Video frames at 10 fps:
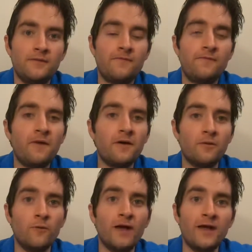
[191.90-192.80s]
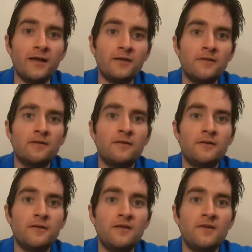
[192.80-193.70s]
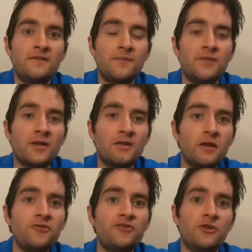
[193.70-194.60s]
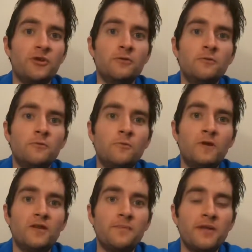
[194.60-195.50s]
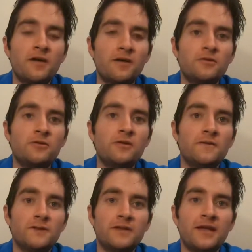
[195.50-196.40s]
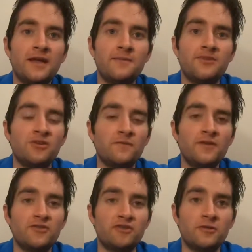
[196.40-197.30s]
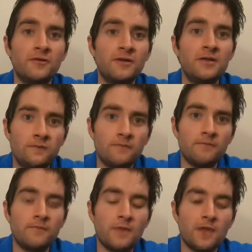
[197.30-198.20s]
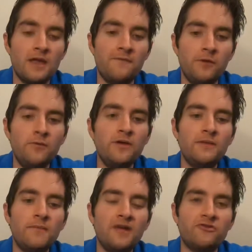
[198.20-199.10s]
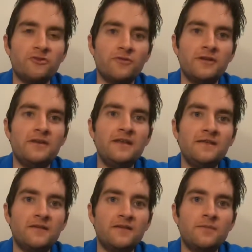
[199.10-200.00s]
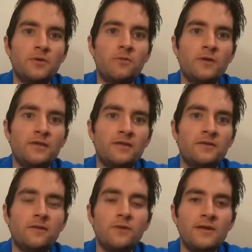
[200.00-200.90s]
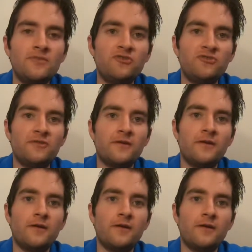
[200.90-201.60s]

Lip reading: far away, something close to you will appear two different times in your vision. If you can measure the distance between the two images